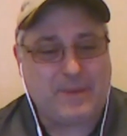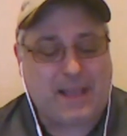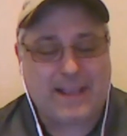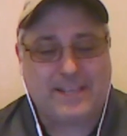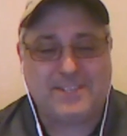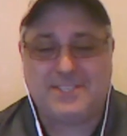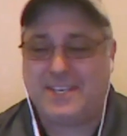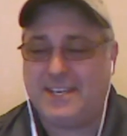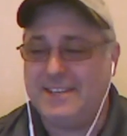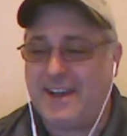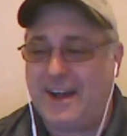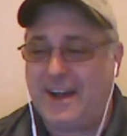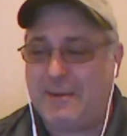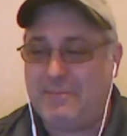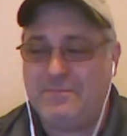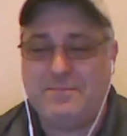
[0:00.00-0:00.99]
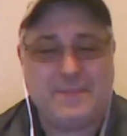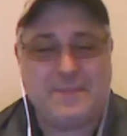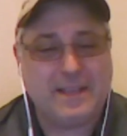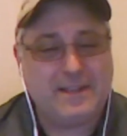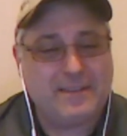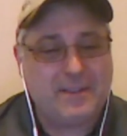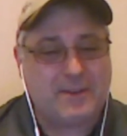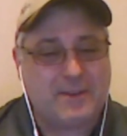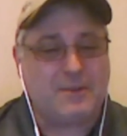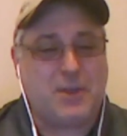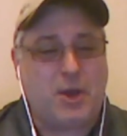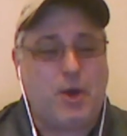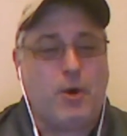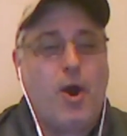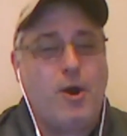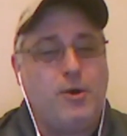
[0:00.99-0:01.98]
guess,
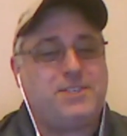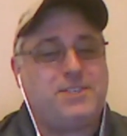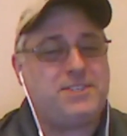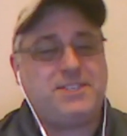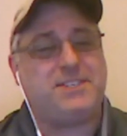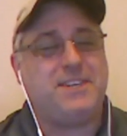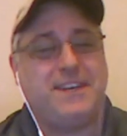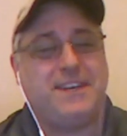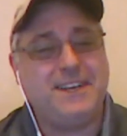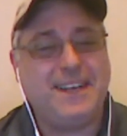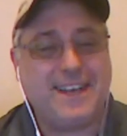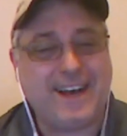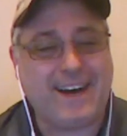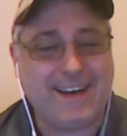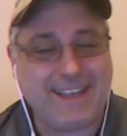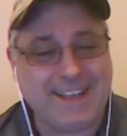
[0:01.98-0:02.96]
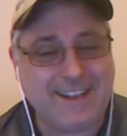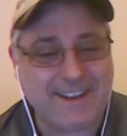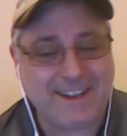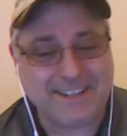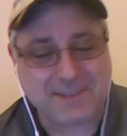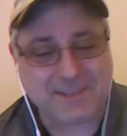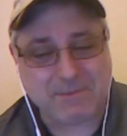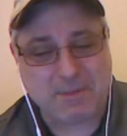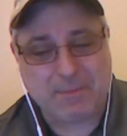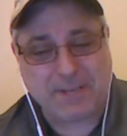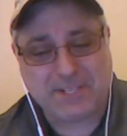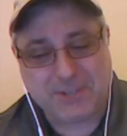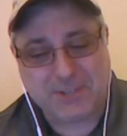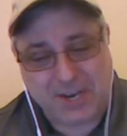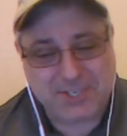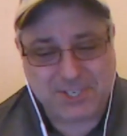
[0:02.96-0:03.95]
co-hosts in some of the
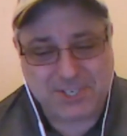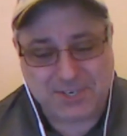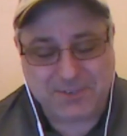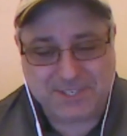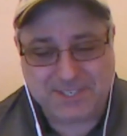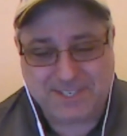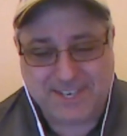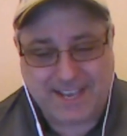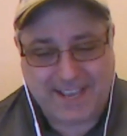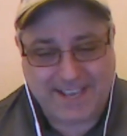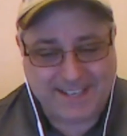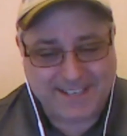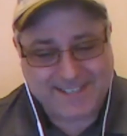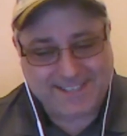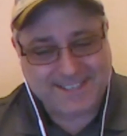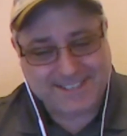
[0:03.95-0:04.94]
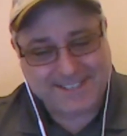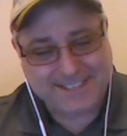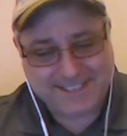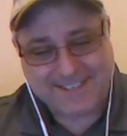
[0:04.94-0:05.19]
big talk shows these days?